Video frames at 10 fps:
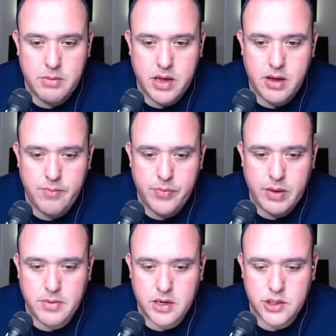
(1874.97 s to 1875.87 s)
I,
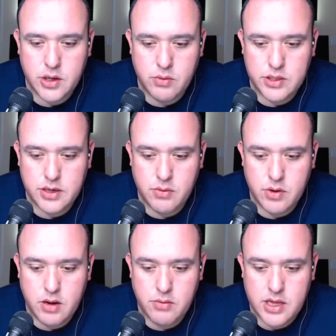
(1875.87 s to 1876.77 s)
I'm not sure what's going
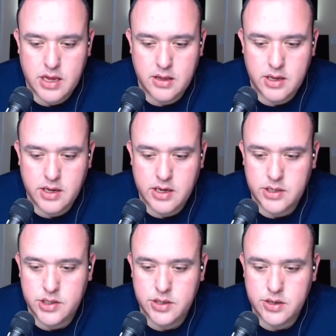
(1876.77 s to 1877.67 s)
on with that link. It
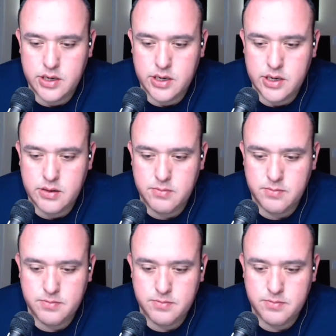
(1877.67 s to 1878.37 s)
should um